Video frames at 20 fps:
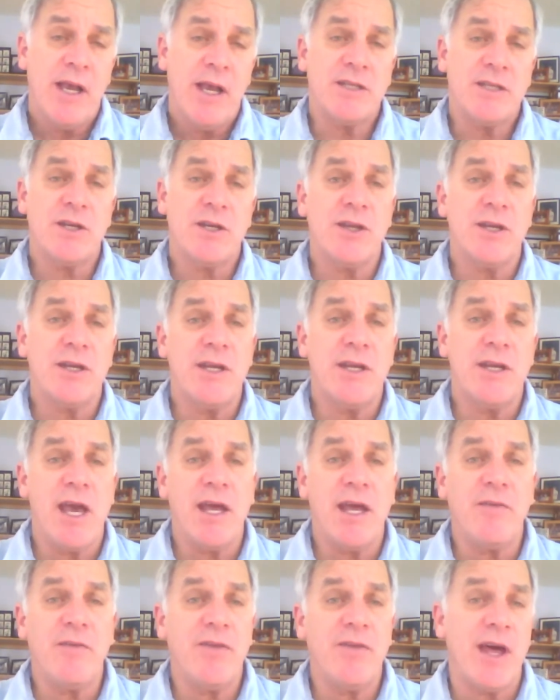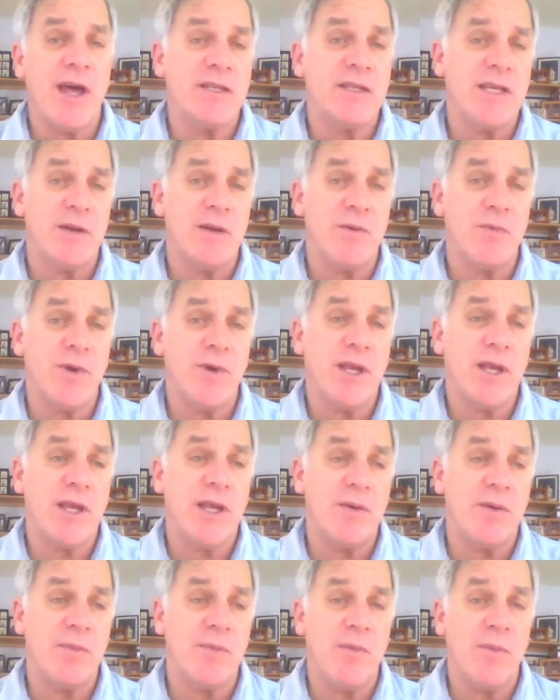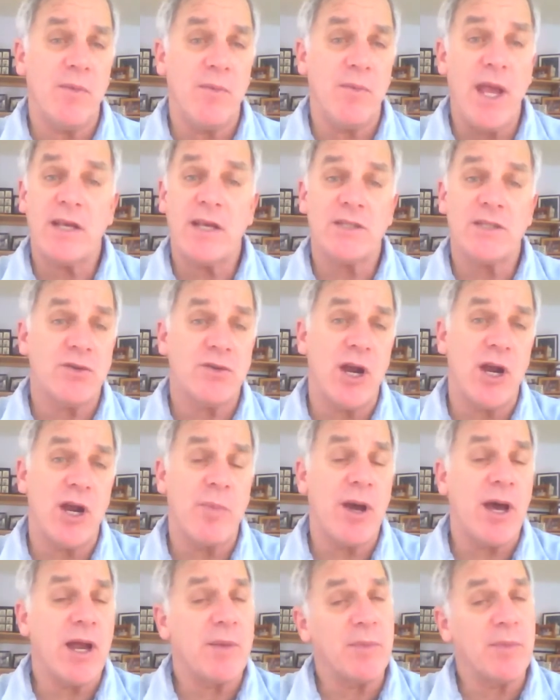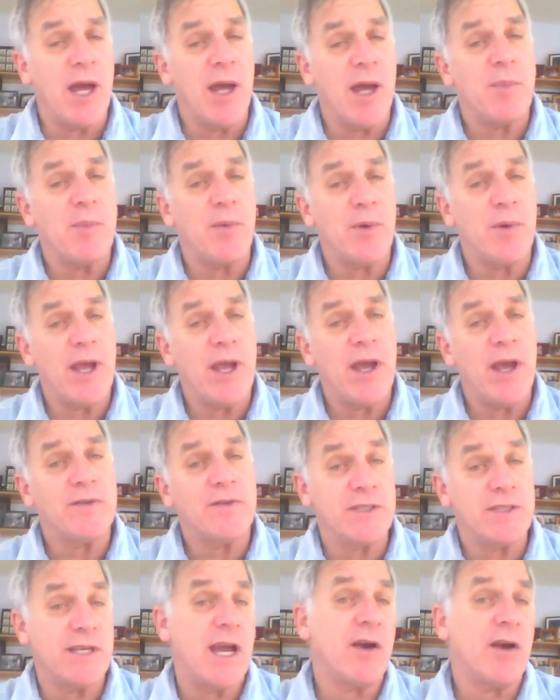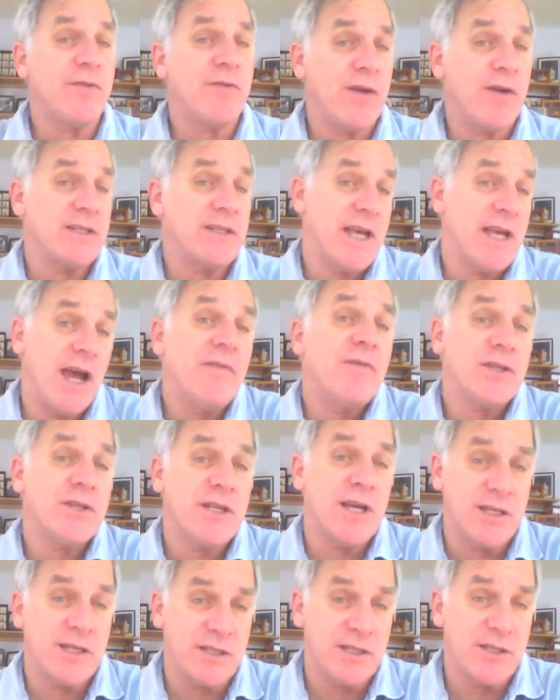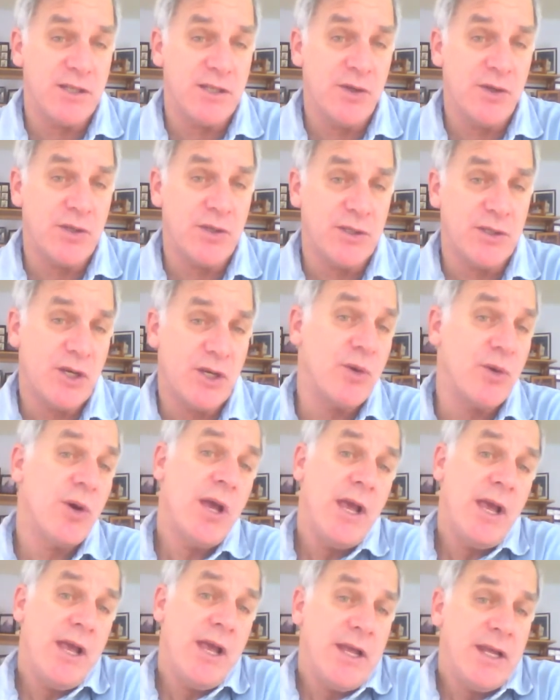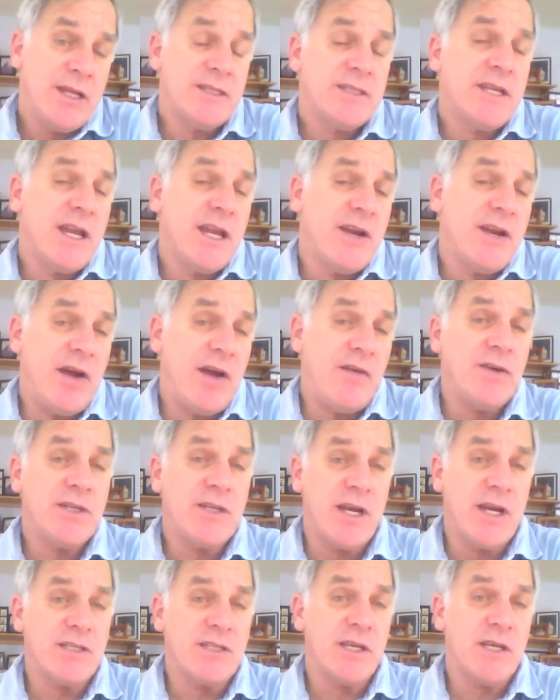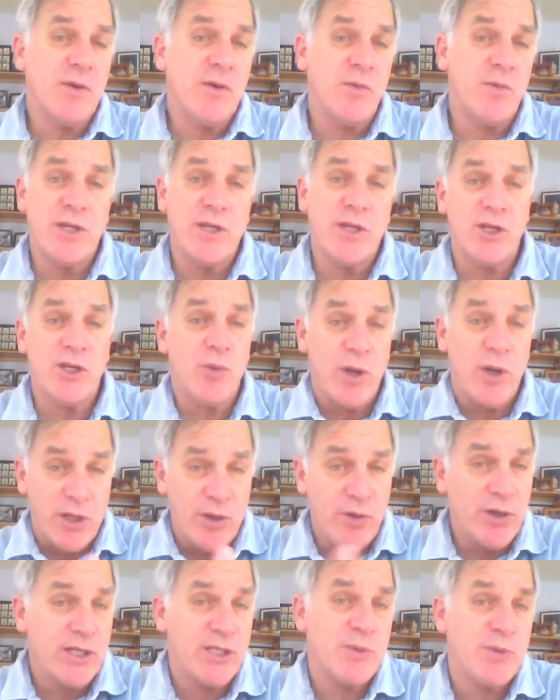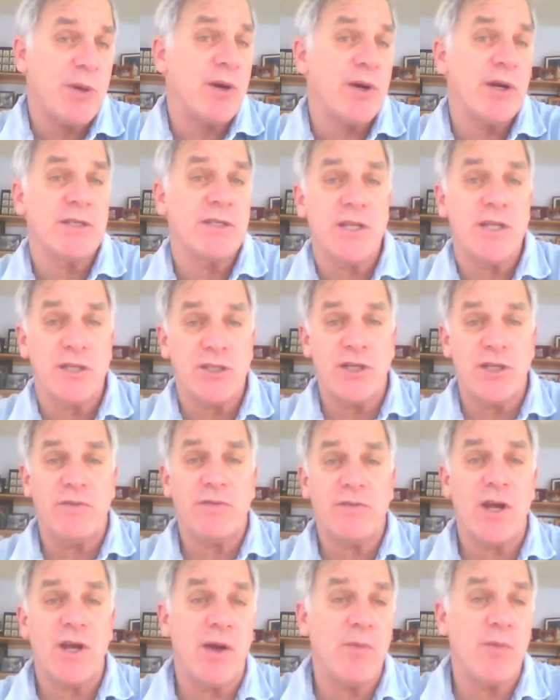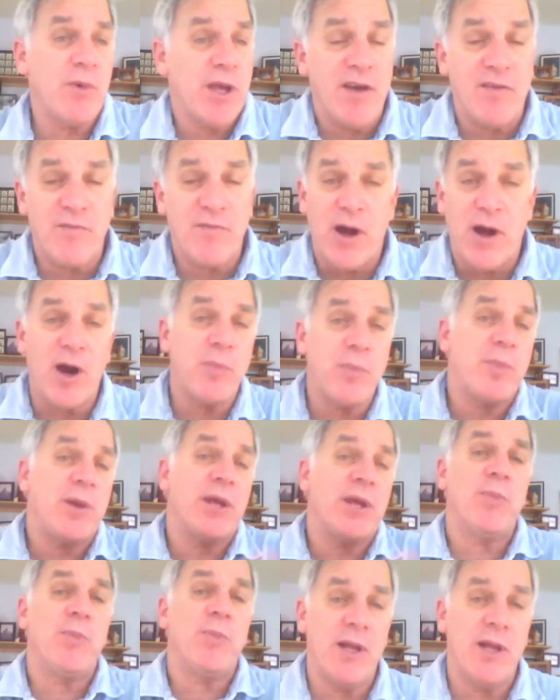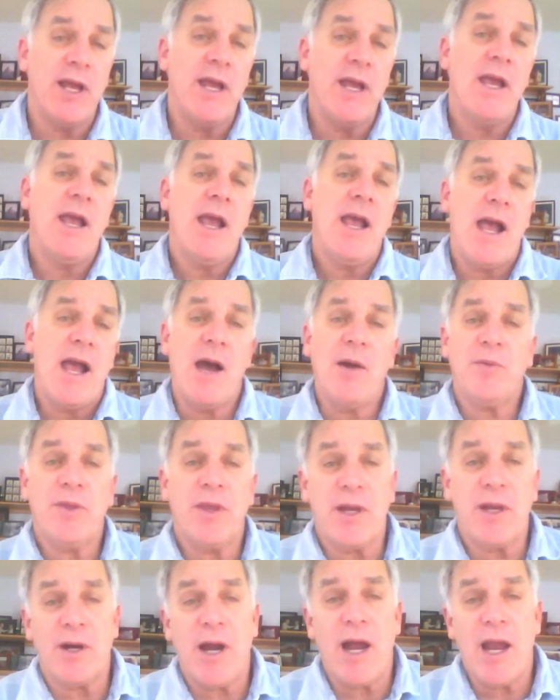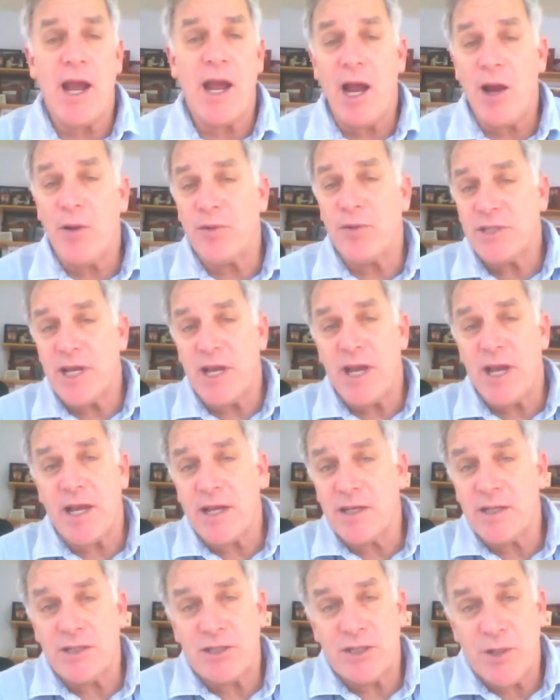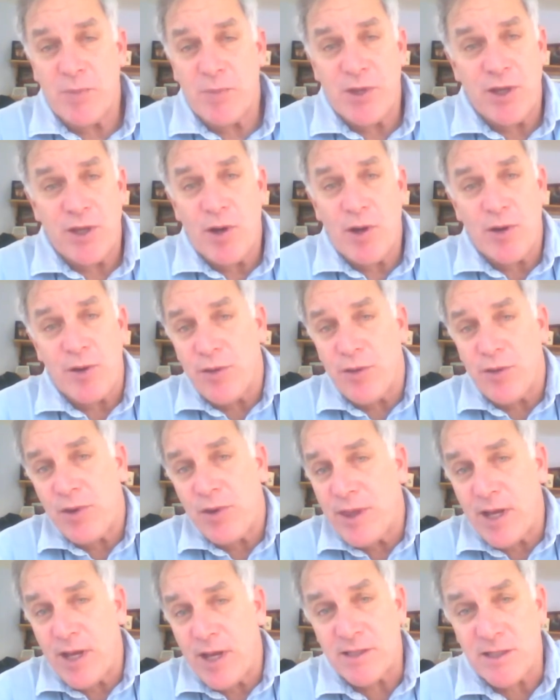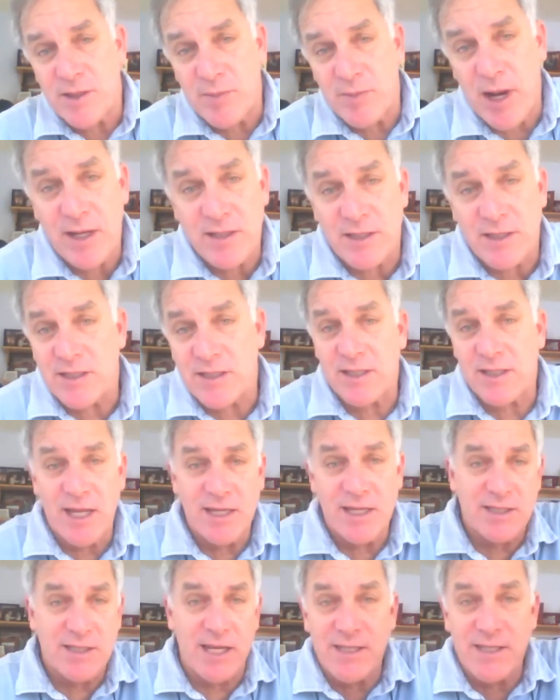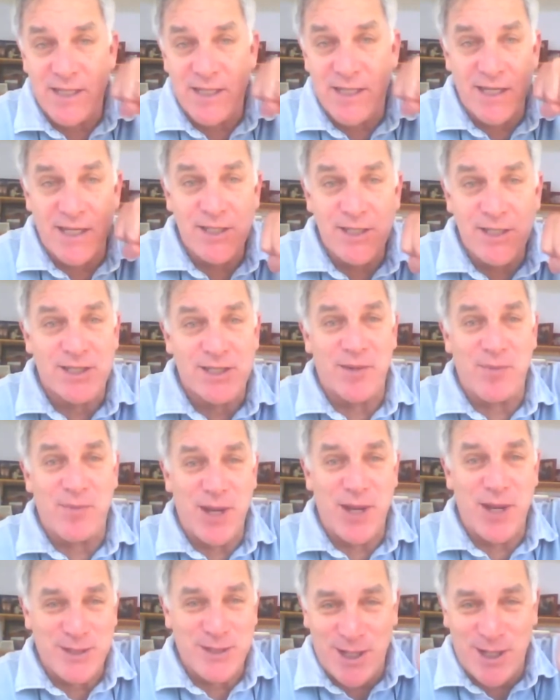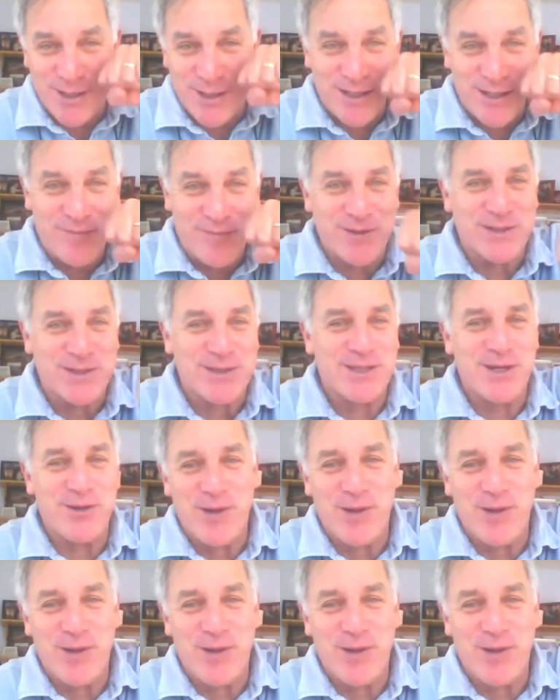And so the net of that is that we can make a strong bottom line, but we have to sacrifice advertising to do it. So instead of advertising, we do what you experienced at ShiftCon. We have our people out there. I always say I can ship the yogurt 3,000 miles. It's the last 18 inches that makes all the difference. We